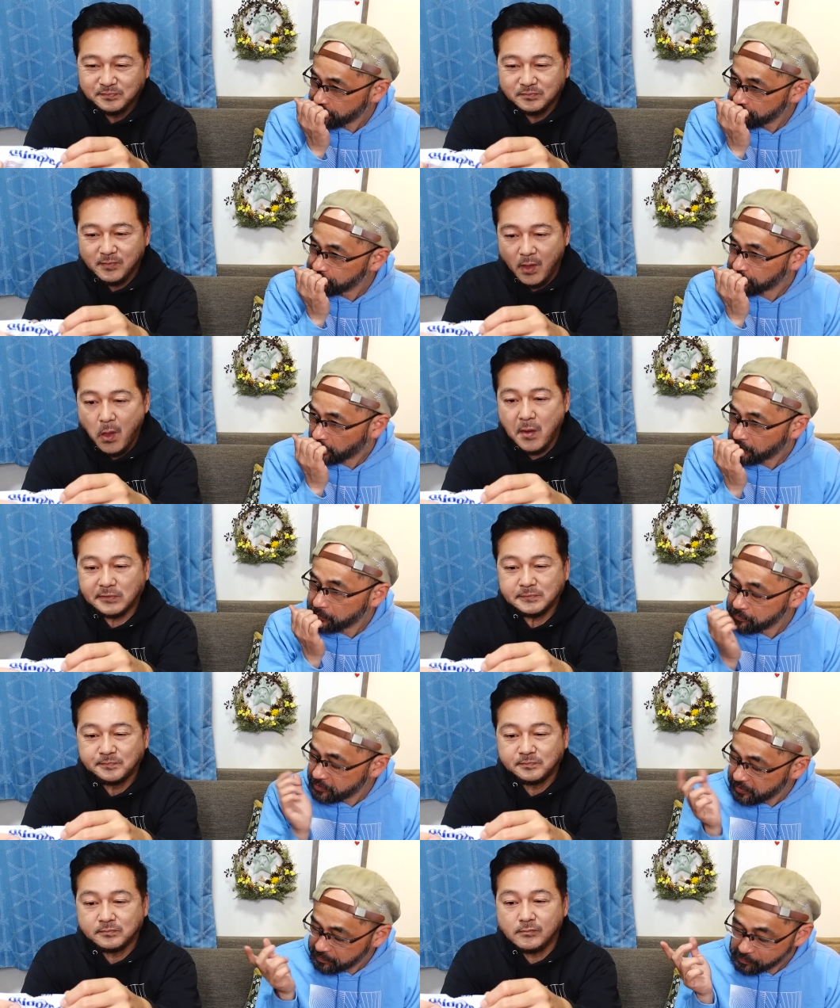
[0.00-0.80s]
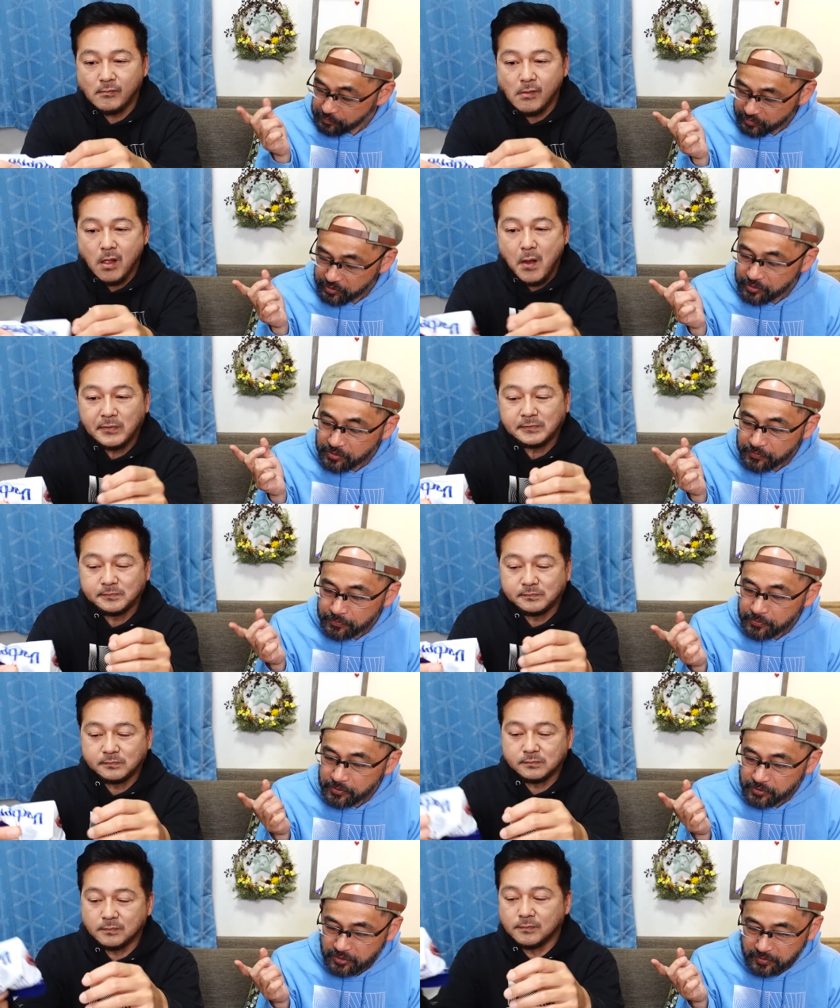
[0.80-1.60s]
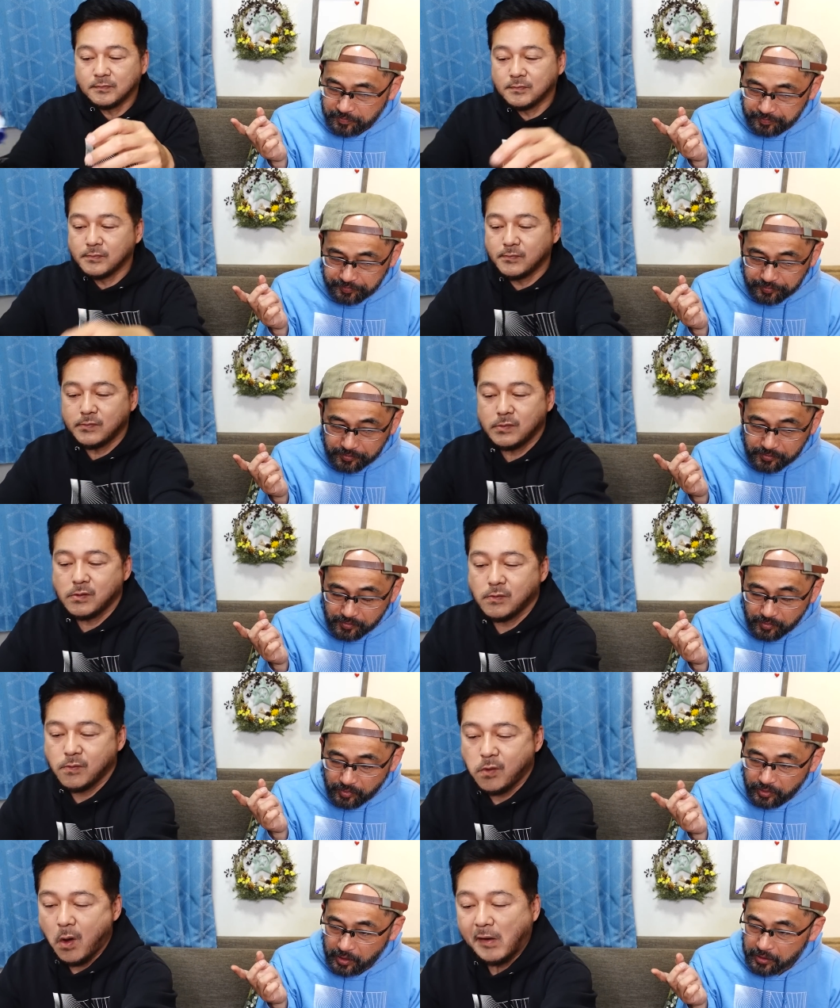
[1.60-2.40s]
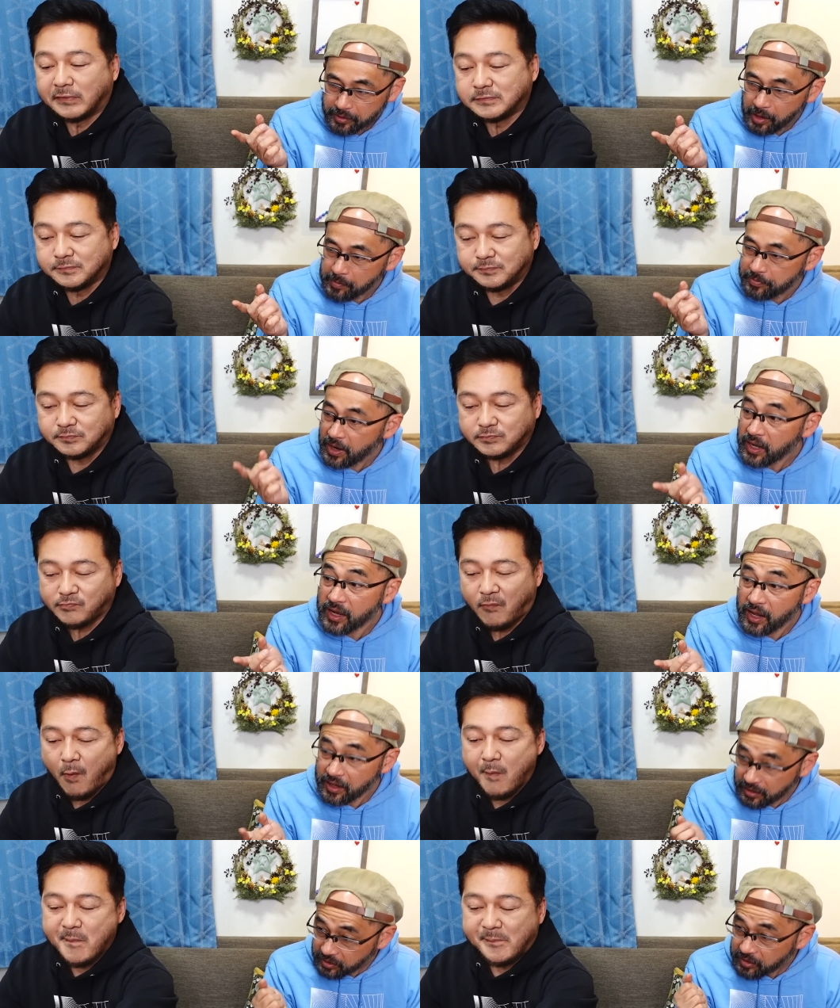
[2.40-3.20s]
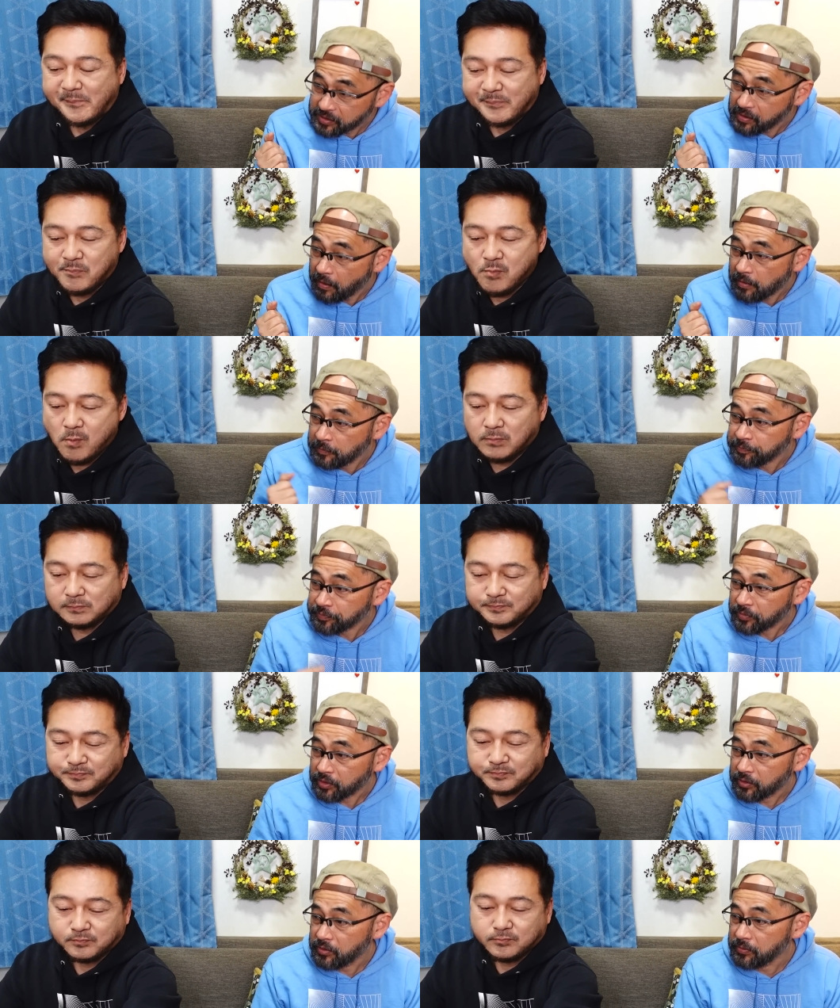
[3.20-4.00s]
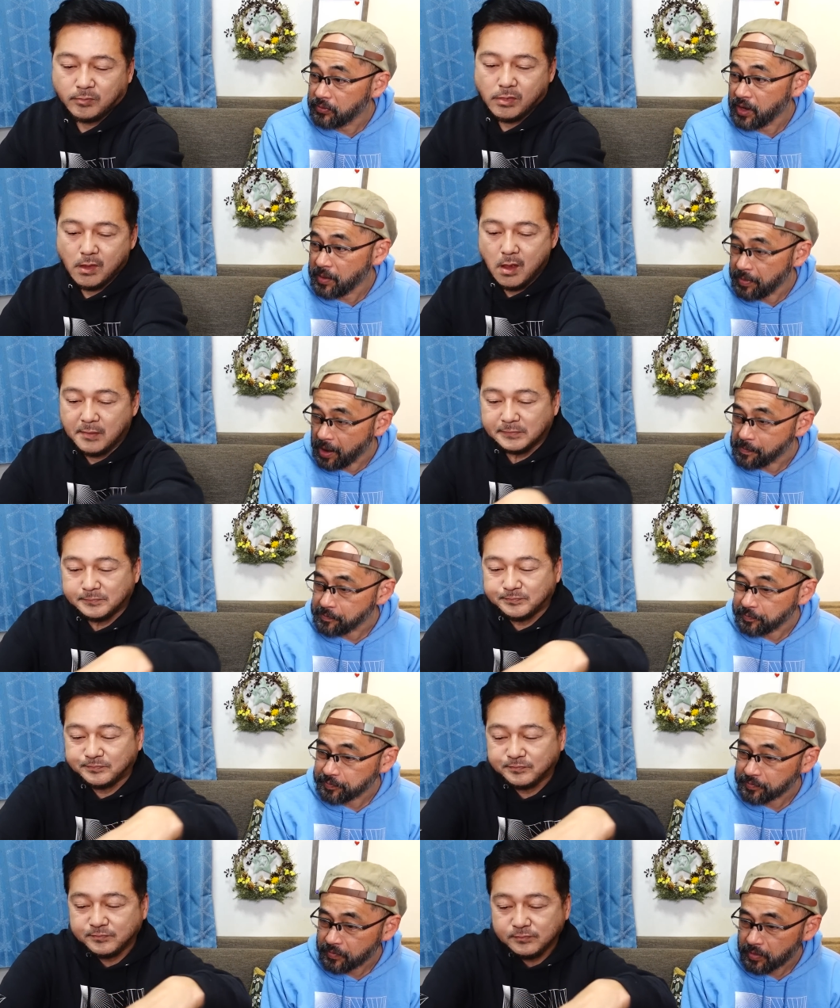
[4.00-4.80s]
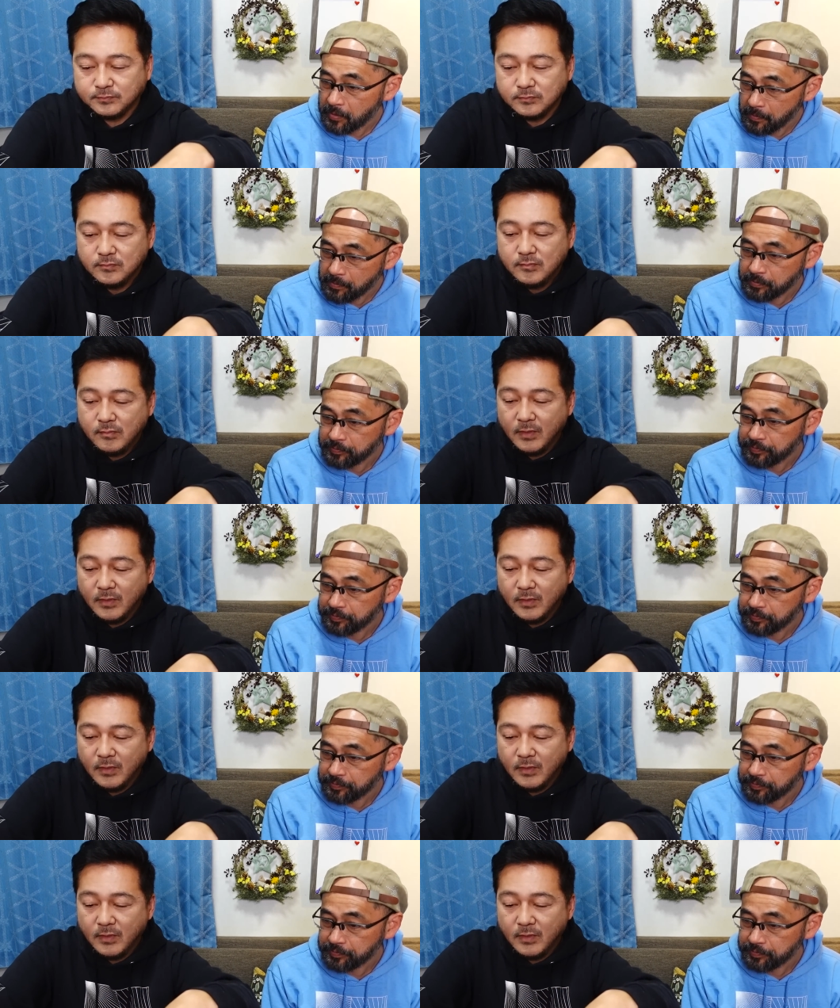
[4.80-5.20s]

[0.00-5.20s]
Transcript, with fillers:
Speaker 1: Mm. Mm. Good fruit black currant mm-hmm. the flavor. Mm.